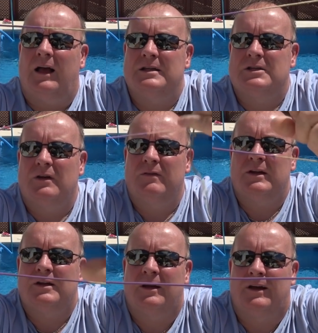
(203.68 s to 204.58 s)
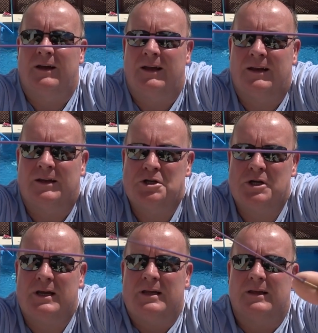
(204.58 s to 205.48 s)
is covered in a
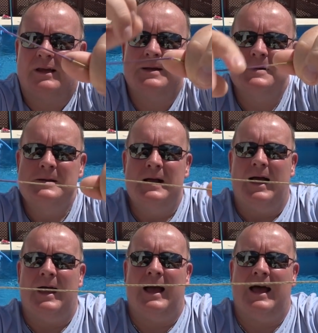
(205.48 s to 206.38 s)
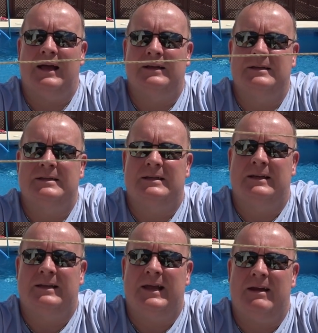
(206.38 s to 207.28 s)
sheathing, and
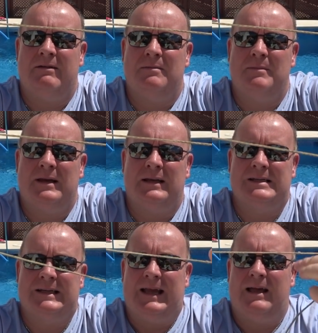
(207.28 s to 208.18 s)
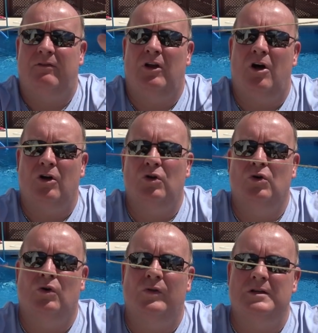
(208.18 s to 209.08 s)
there in the middle is the Kevlar
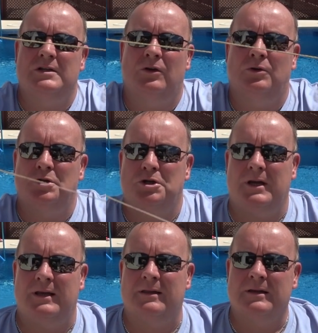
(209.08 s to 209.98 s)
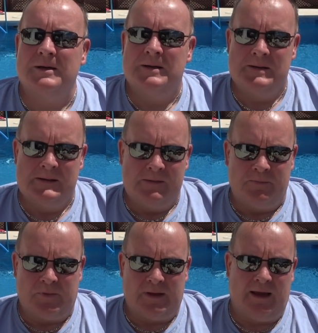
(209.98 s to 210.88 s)
core that's unsheathed.
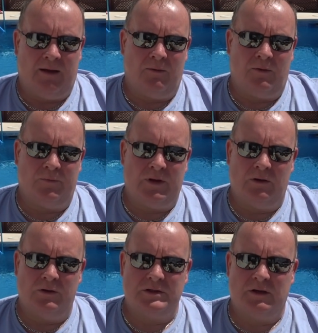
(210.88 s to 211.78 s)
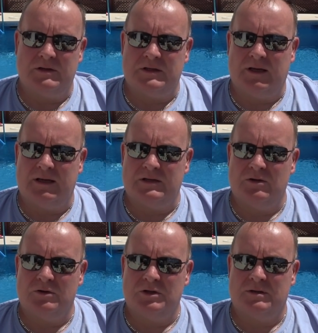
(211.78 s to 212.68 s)
Now, you'll also see it's
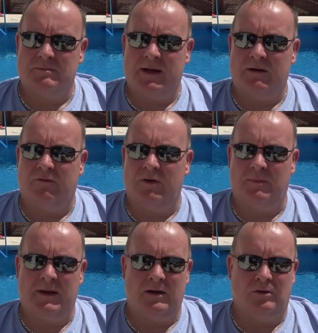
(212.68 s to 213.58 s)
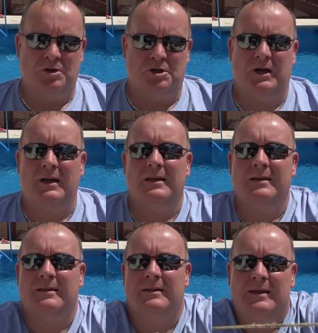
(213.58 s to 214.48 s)
not just a matter of it being
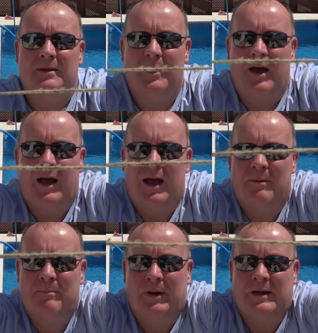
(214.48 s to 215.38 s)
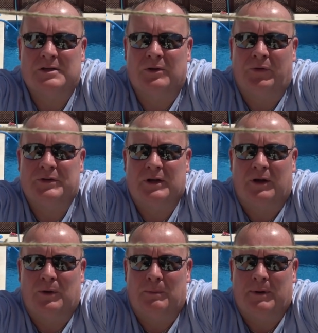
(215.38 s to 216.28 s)
unsheathed, but it's
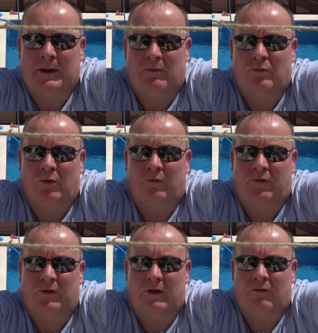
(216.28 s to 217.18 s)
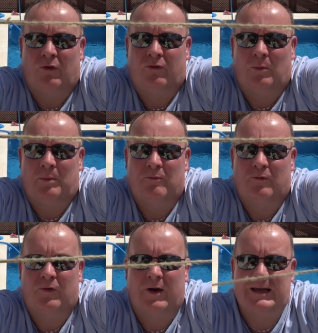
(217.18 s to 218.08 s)
also pretty roughed up and
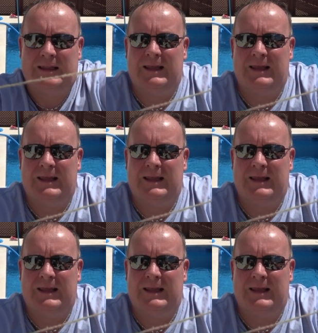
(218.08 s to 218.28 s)
frayed